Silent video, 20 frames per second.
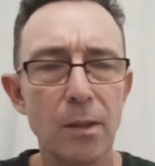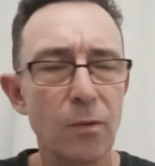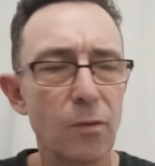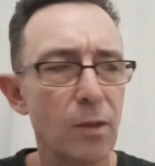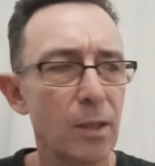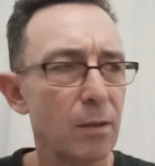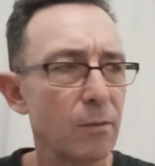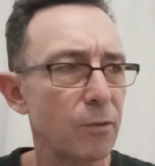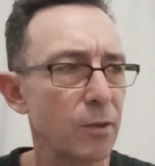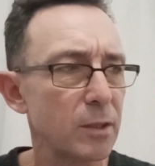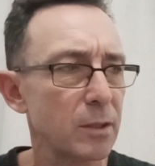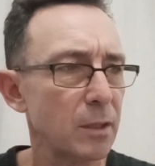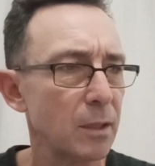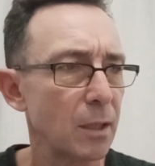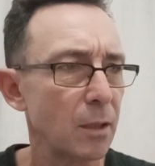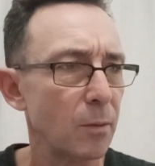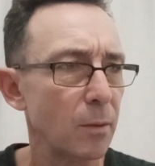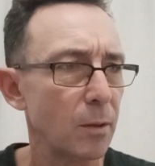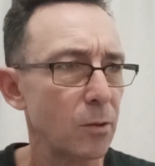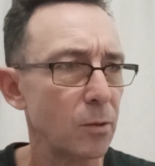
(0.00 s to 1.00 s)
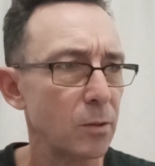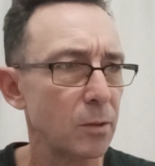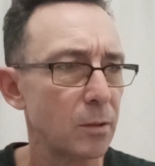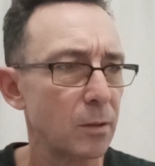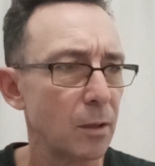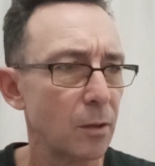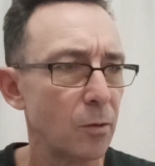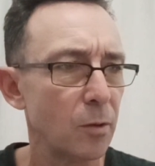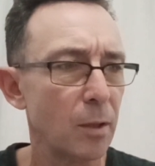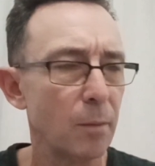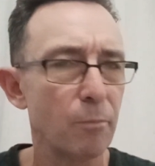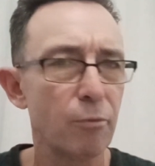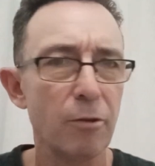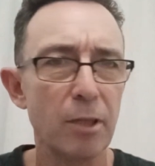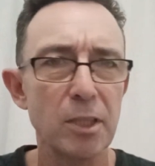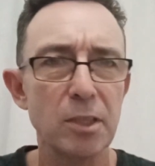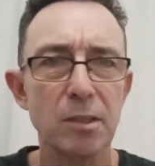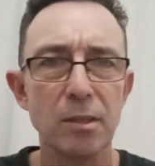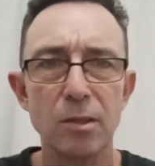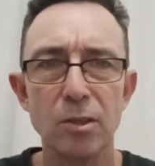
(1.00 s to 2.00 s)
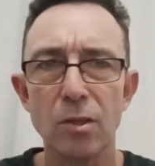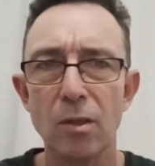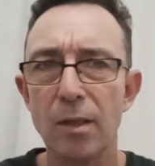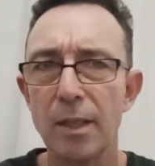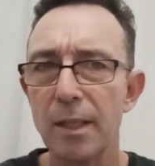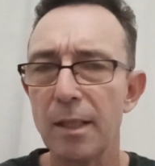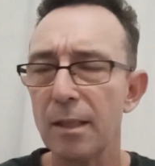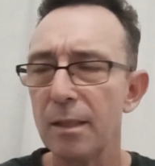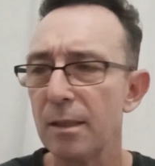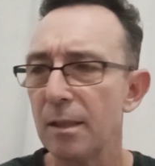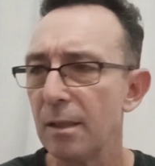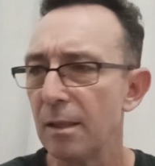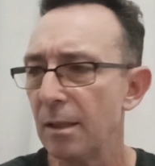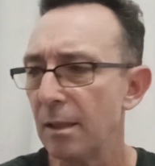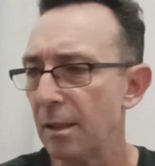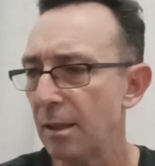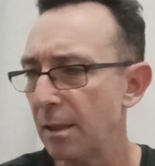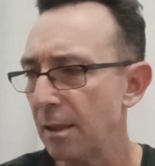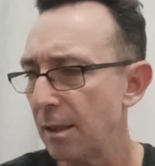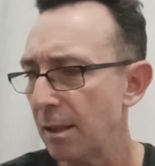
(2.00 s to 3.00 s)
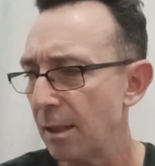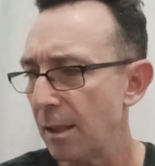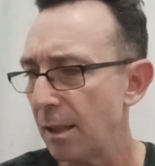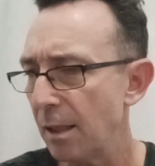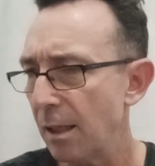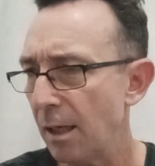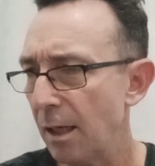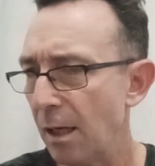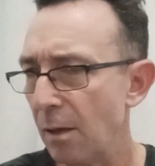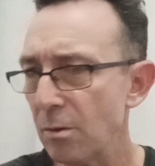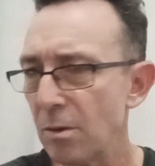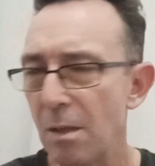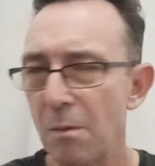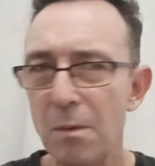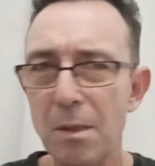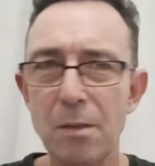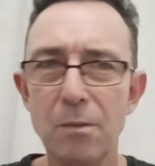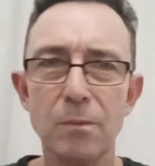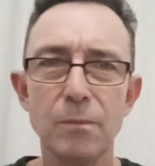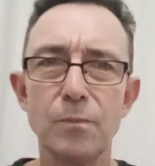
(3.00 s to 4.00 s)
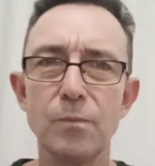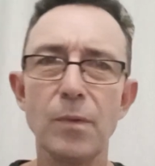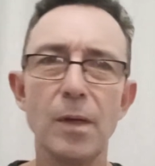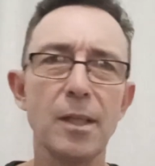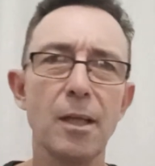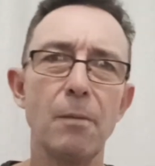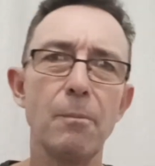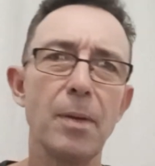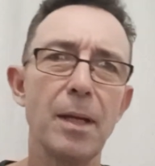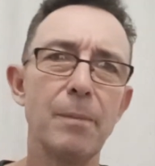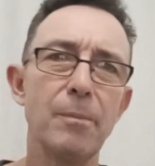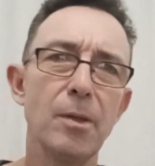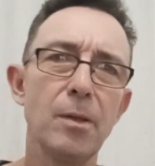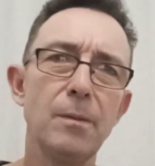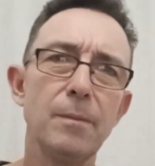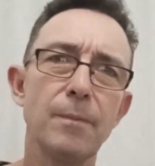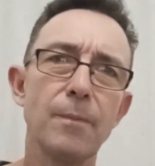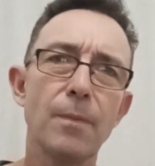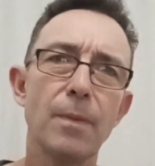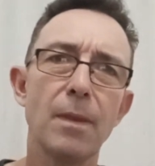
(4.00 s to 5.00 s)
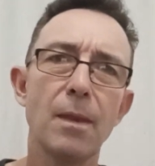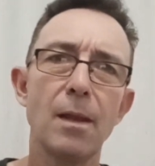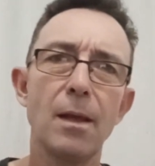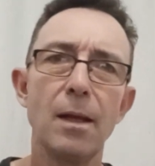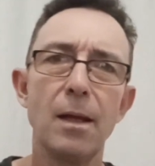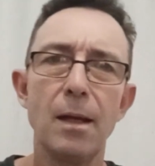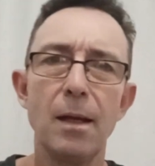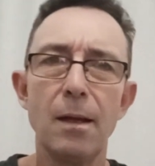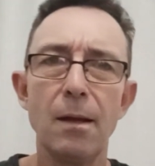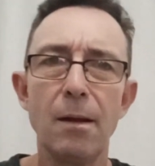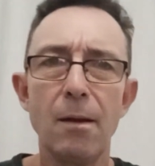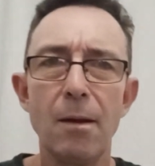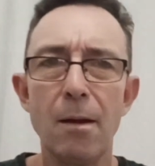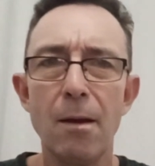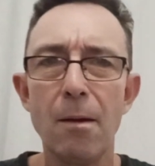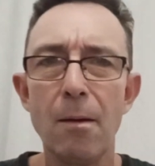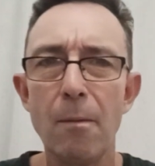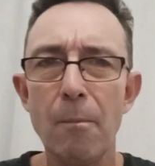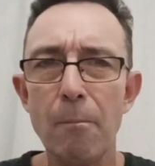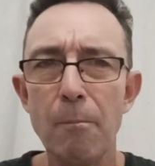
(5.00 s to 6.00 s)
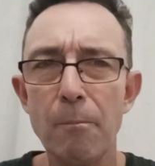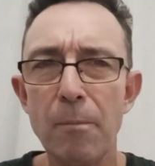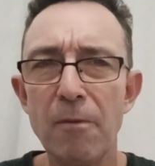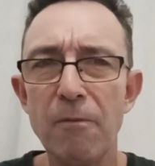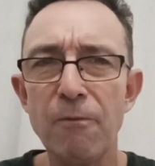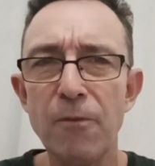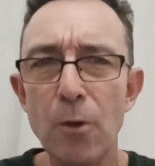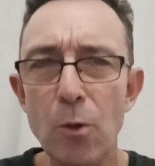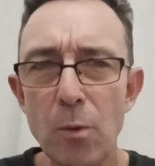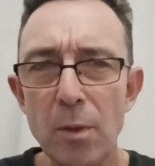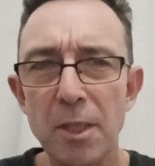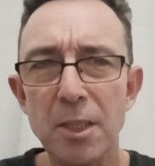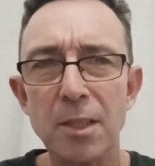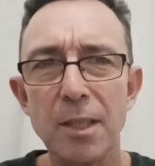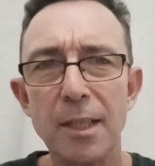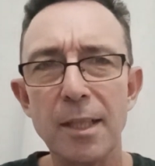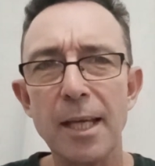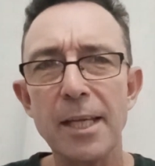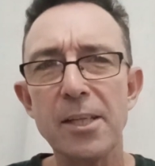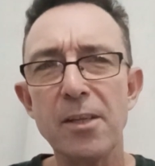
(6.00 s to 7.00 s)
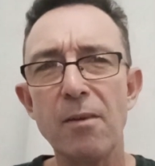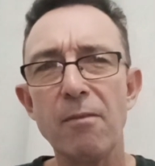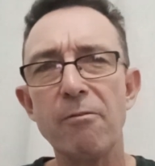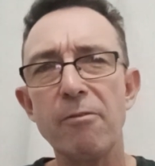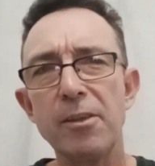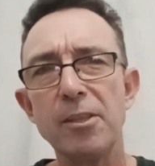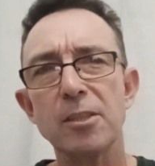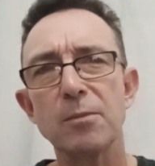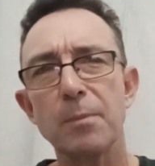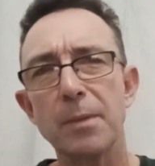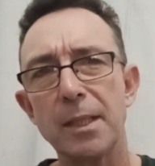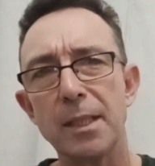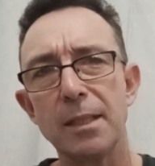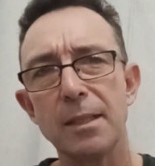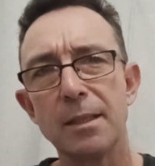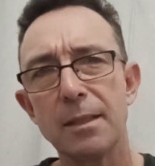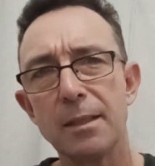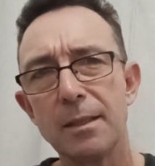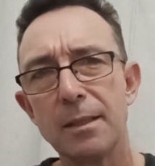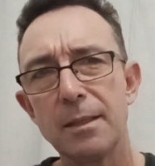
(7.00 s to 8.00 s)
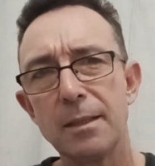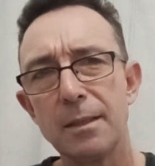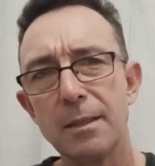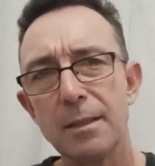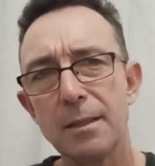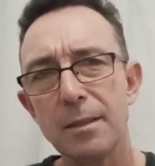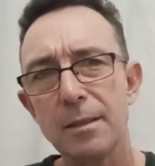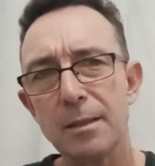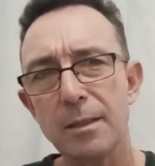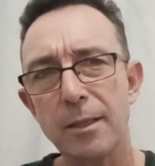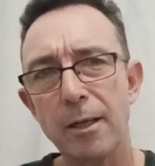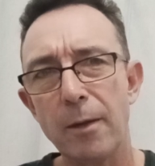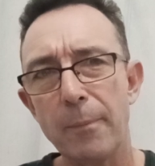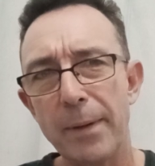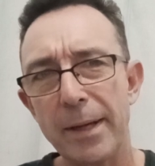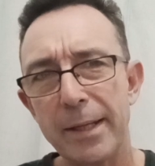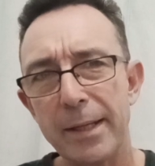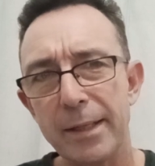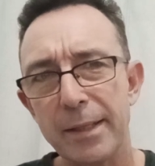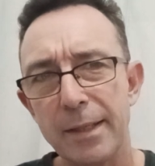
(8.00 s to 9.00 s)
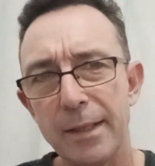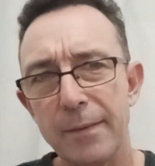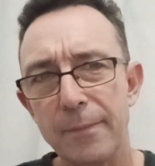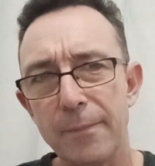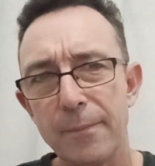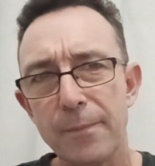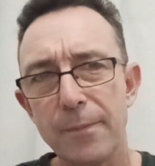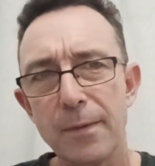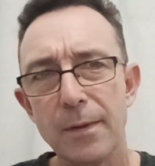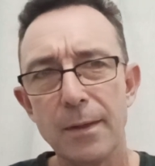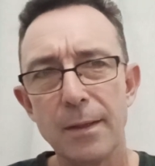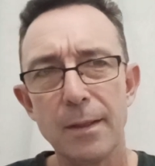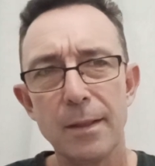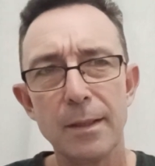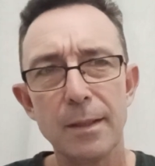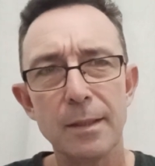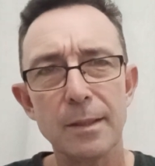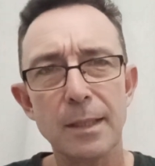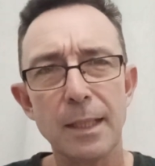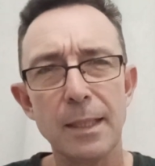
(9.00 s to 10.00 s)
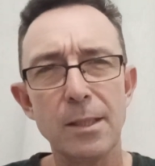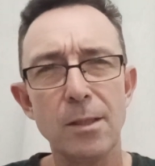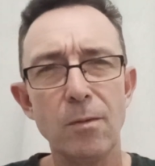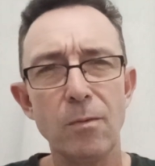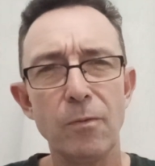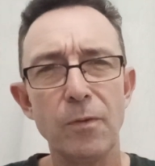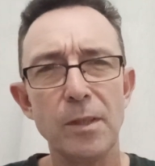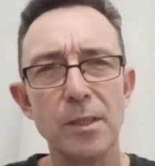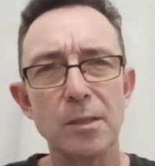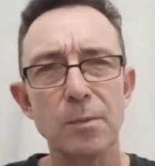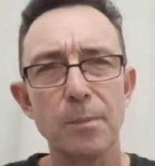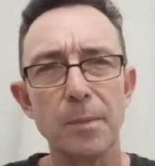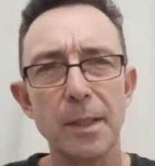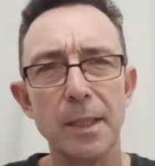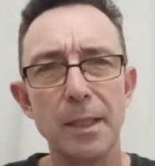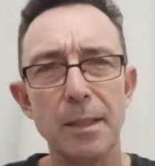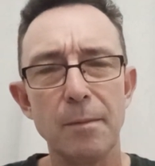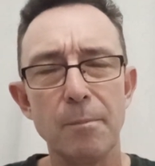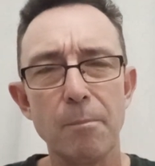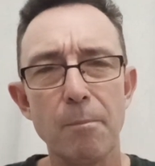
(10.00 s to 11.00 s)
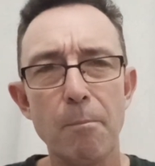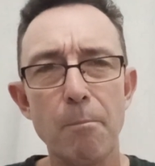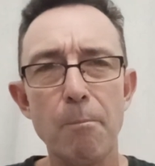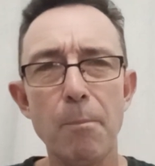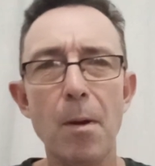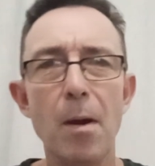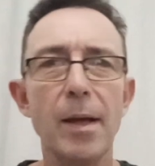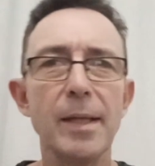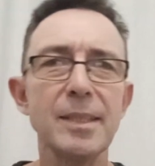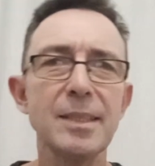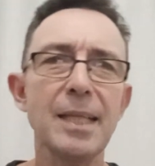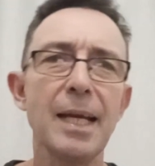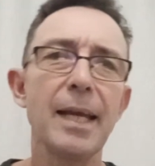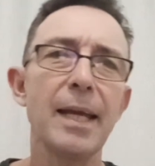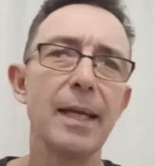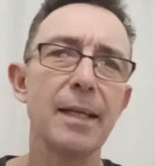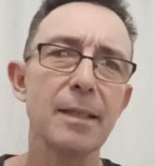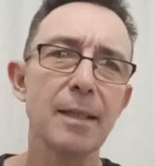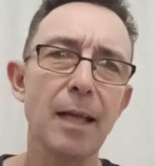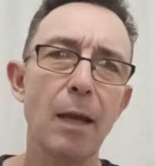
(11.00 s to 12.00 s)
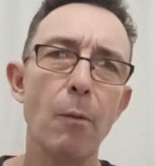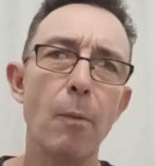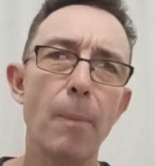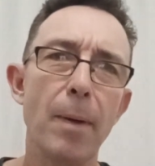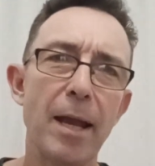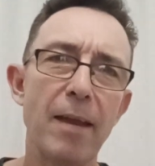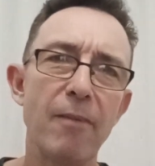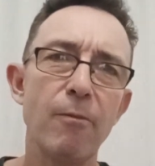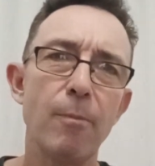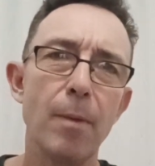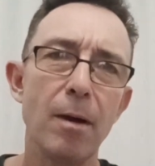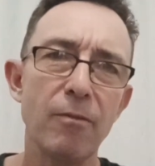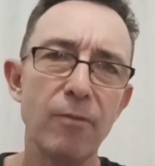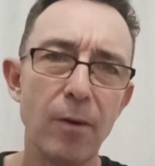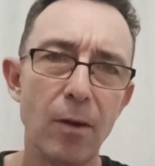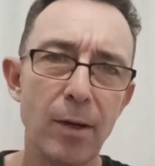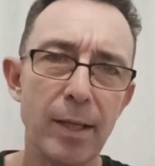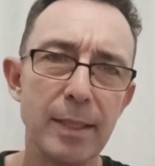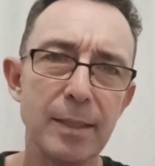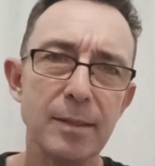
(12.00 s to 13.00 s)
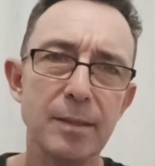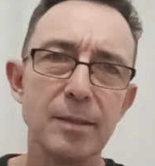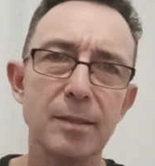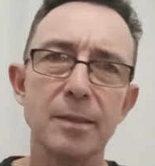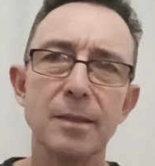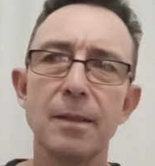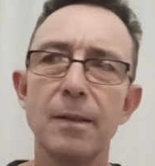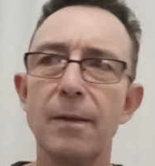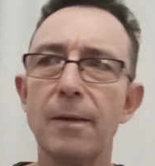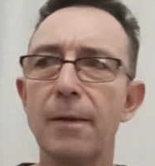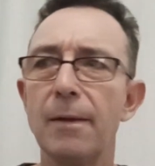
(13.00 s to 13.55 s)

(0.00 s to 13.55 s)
thing for a good impression of China." I was like, "Well, I don't blame you." But foolishly, they convinced me to go back again. They convinced me by saying that they would pay for my flights,